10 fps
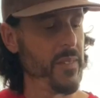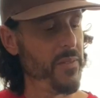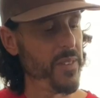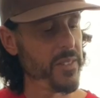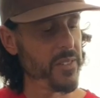
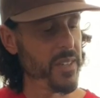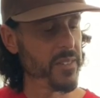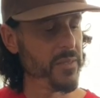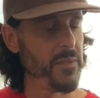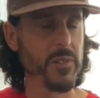Fifth string is
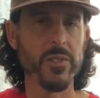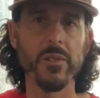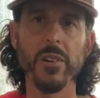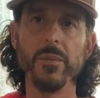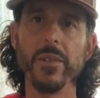a 4-2
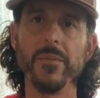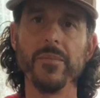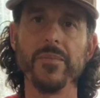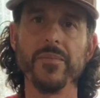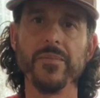
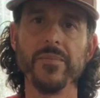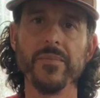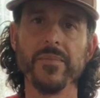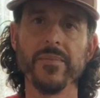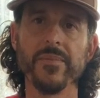
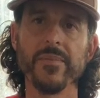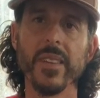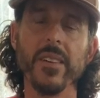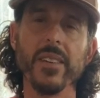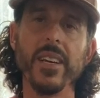open.
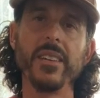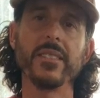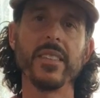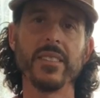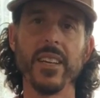Okay, here's
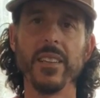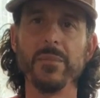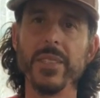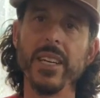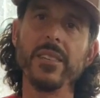that scale up
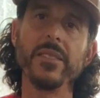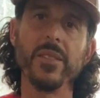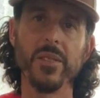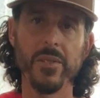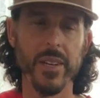and down.
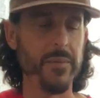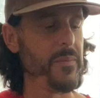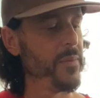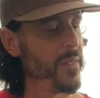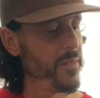3,
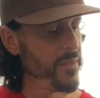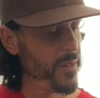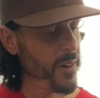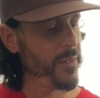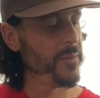4.